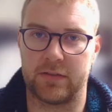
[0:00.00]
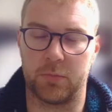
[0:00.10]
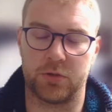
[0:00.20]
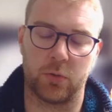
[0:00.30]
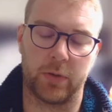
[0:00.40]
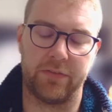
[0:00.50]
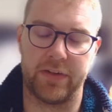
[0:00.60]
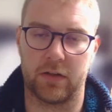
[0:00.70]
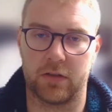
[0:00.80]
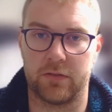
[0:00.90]
story to the
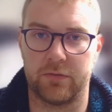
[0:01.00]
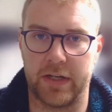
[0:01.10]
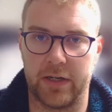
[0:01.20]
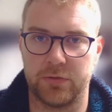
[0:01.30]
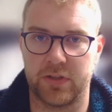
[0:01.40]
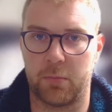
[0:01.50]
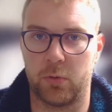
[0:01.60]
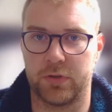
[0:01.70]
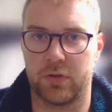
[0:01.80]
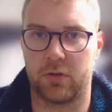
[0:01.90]
other videos I've
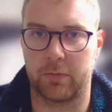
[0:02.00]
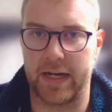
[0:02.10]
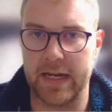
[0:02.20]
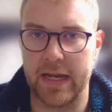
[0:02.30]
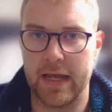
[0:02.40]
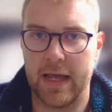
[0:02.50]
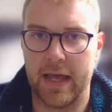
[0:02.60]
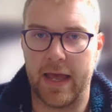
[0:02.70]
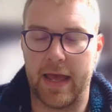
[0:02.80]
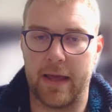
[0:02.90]
posted already,
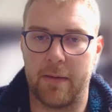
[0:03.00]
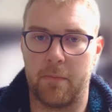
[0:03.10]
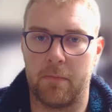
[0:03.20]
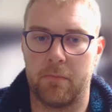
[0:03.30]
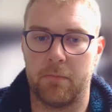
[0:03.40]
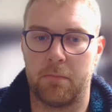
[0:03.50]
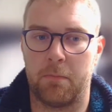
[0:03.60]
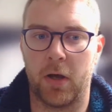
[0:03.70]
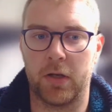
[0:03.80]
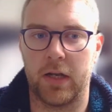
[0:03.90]

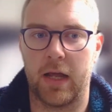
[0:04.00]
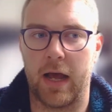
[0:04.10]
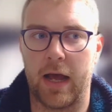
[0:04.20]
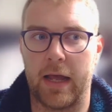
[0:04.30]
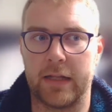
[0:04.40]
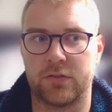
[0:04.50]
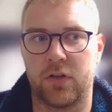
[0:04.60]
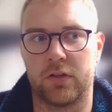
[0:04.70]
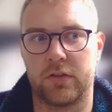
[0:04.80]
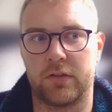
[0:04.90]
but it's
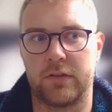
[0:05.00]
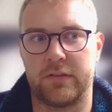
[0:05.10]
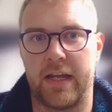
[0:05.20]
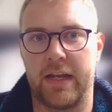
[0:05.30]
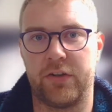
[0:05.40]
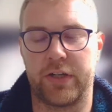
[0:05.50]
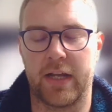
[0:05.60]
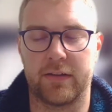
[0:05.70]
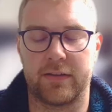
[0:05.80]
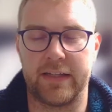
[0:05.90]
not to say that you
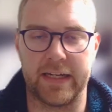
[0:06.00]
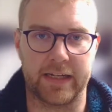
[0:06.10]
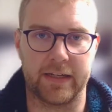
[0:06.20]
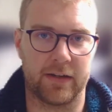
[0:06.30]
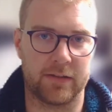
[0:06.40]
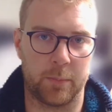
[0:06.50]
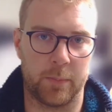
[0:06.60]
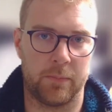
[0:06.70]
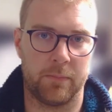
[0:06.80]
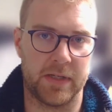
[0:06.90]
can't take it and
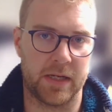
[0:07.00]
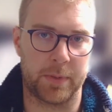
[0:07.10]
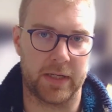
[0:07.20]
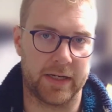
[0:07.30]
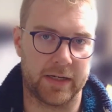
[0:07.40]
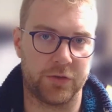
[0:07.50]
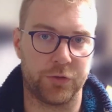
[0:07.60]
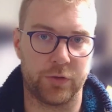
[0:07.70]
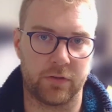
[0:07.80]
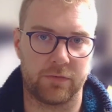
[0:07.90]
manipulate it and
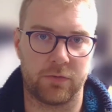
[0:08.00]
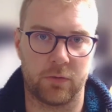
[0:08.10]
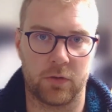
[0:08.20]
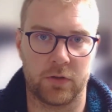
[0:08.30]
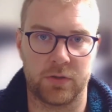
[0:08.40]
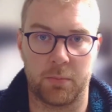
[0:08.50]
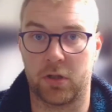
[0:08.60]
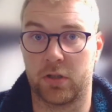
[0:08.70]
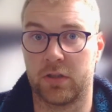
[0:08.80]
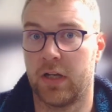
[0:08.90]
use it for some
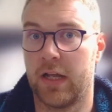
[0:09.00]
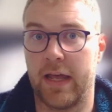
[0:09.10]
other